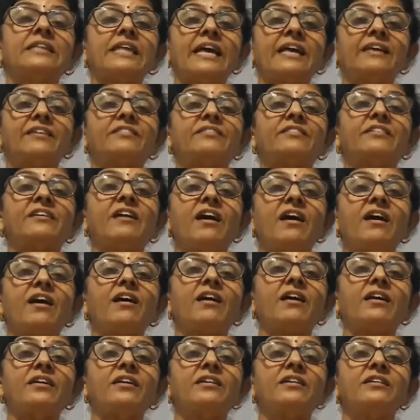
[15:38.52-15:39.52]
The
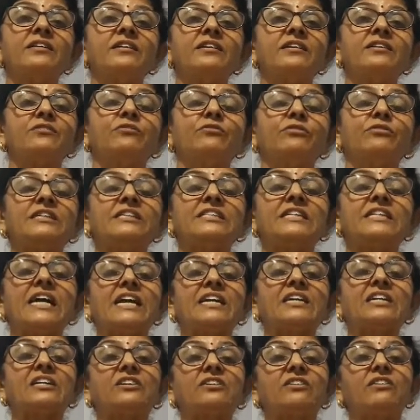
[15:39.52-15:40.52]
sky which
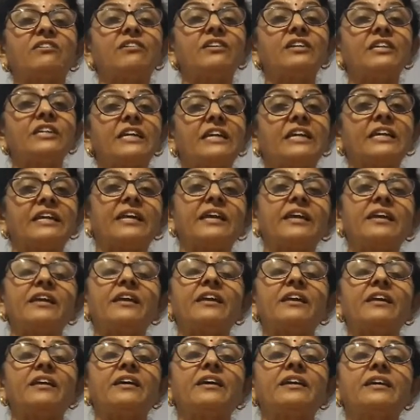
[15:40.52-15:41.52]
had turned
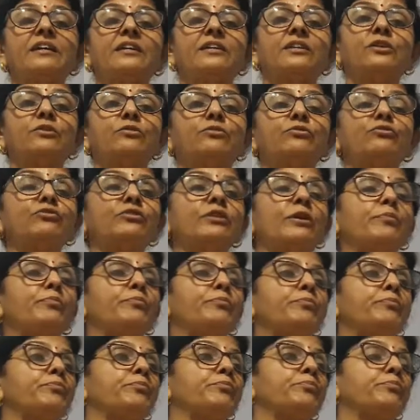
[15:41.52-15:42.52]
grey due to
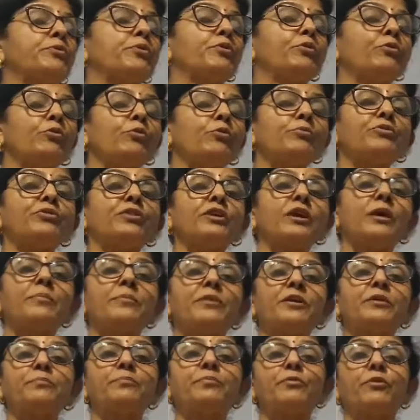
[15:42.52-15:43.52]
the fumes
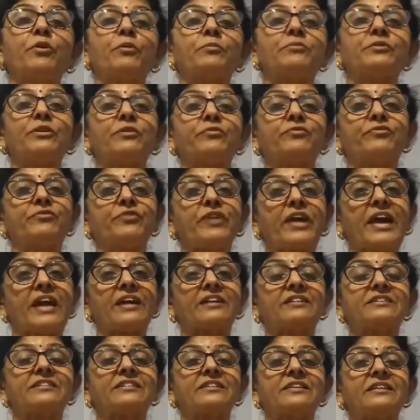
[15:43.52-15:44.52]
coming from the
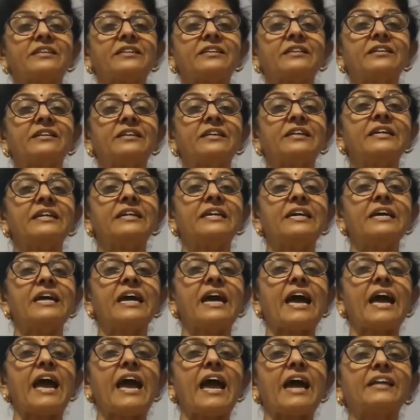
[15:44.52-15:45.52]
factory
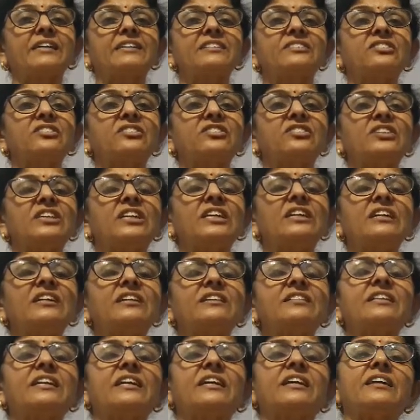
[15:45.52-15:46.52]
had
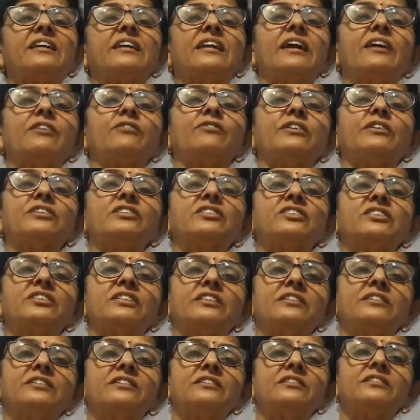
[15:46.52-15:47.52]
sealed their narrow
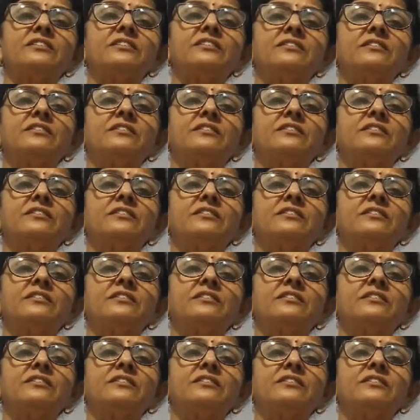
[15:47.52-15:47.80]
street,